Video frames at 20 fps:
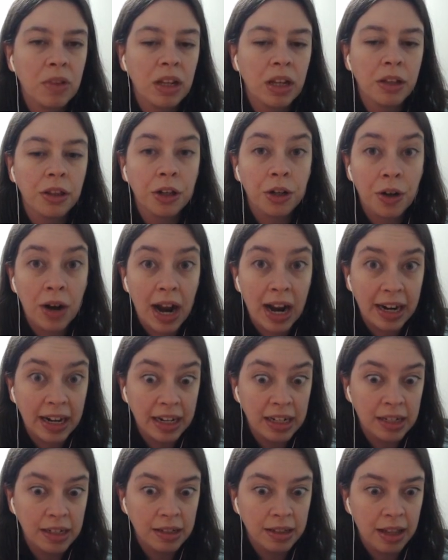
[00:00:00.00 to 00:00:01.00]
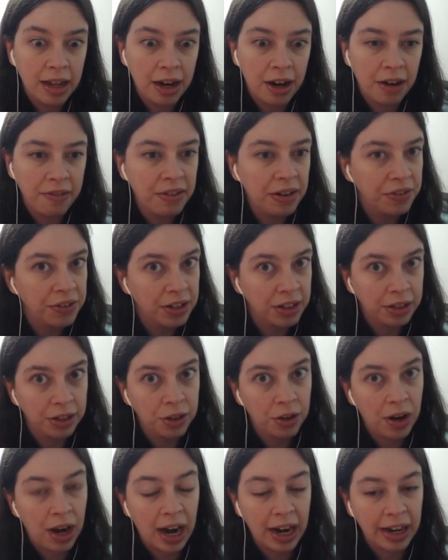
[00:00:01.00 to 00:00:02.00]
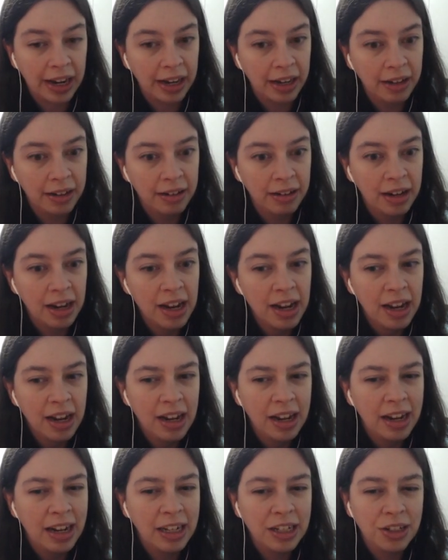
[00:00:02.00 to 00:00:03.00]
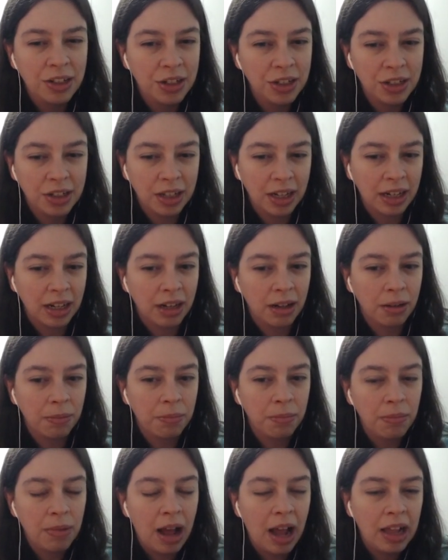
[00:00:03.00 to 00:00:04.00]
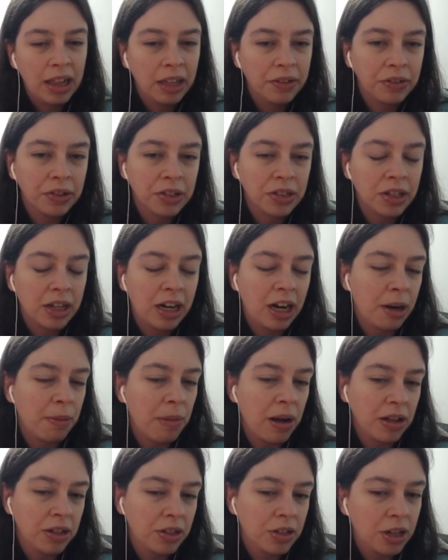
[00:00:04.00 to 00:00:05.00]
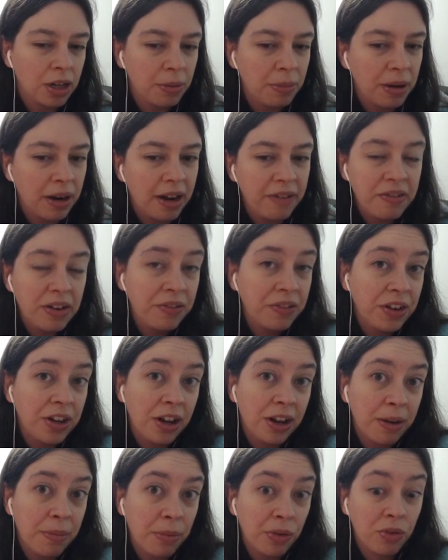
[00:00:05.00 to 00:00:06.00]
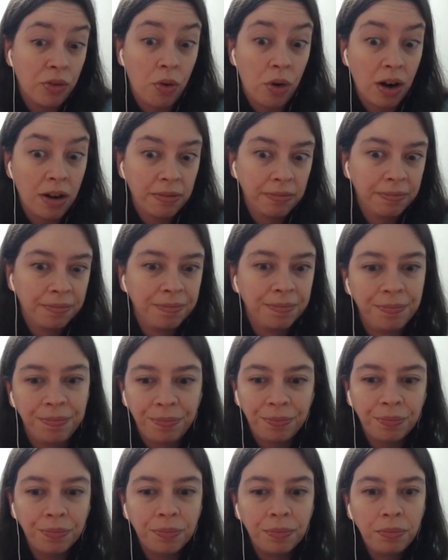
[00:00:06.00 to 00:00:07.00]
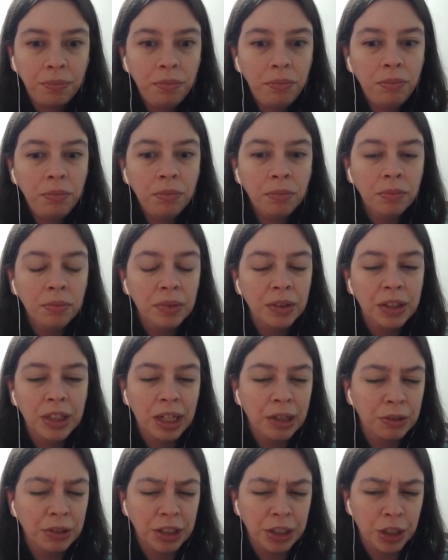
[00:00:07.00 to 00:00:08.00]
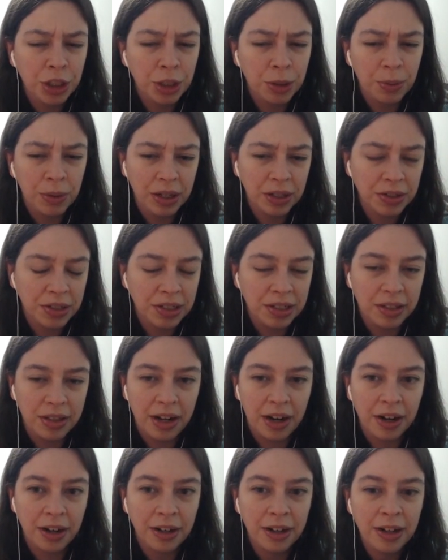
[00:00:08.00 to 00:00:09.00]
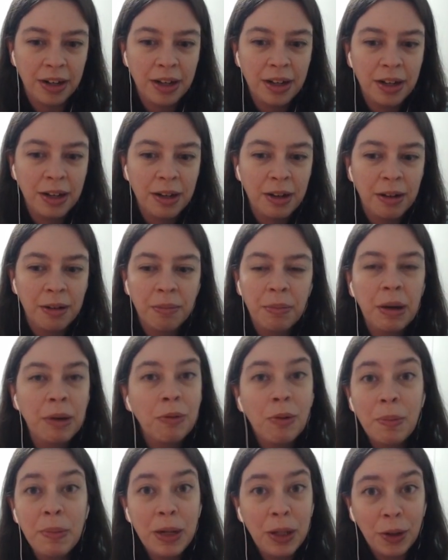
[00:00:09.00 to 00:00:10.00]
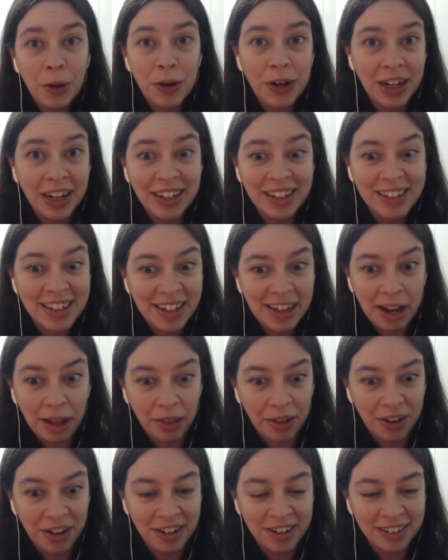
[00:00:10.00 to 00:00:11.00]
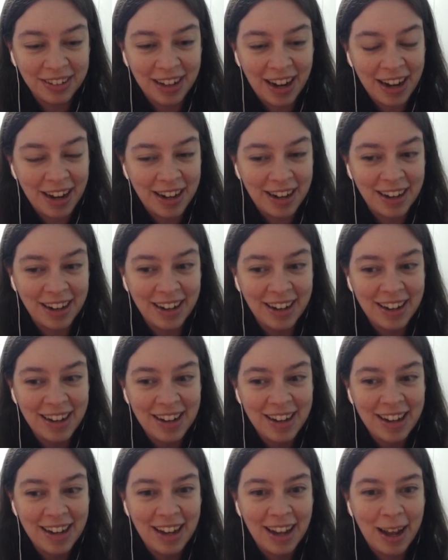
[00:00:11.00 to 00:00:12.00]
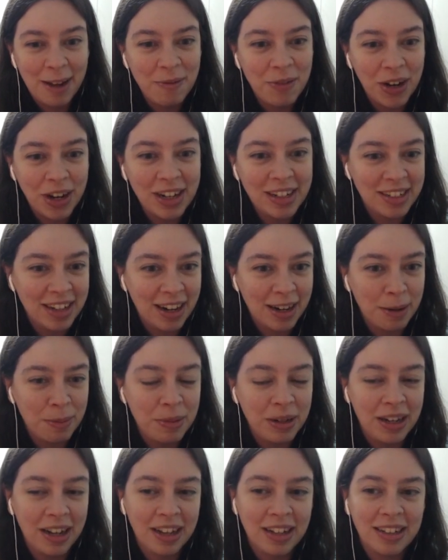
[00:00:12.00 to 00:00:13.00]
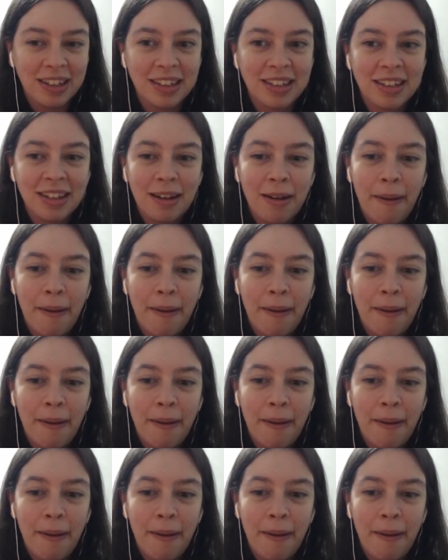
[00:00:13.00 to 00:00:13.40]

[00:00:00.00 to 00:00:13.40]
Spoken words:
the Kraken is there. I've never done the Kraken. He's just like a high-level Slayer monster, but I've never done him before. Not really sure what else is there, but we'll be learning together. I'm very excited because